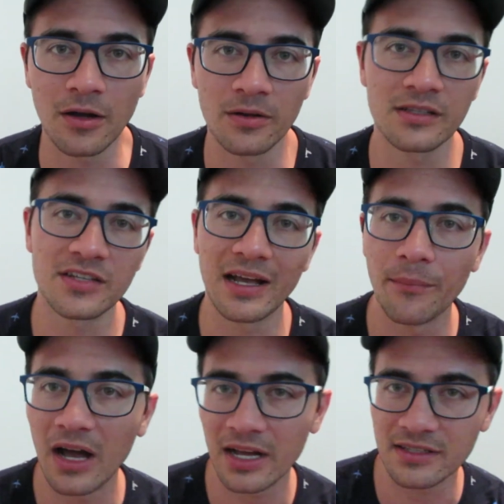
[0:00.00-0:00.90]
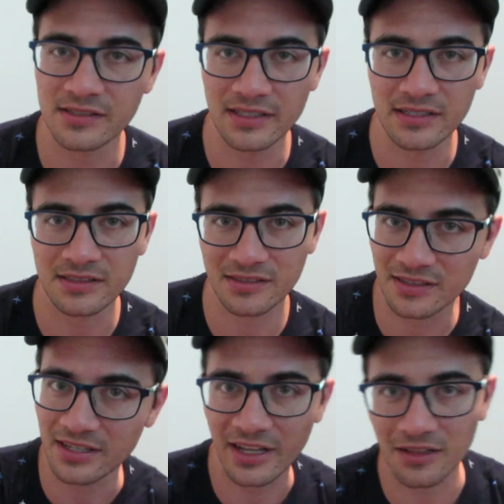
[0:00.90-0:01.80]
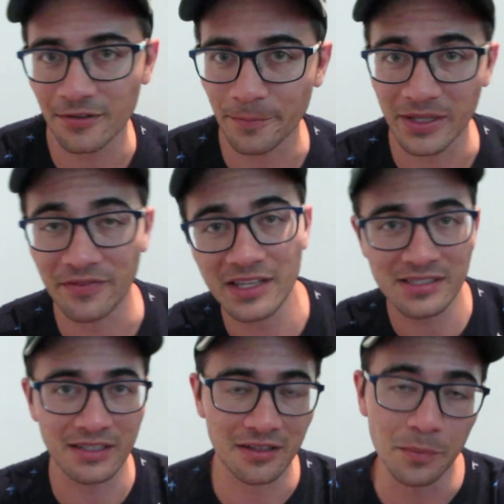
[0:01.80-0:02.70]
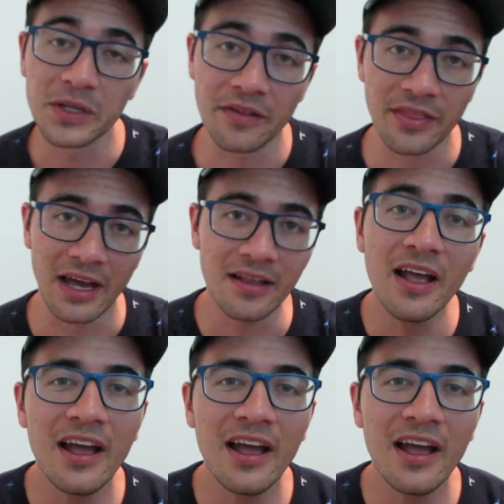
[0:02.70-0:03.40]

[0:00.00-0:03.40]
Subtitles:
go to Chiang Mai to get a little bit of this and a little bit of that.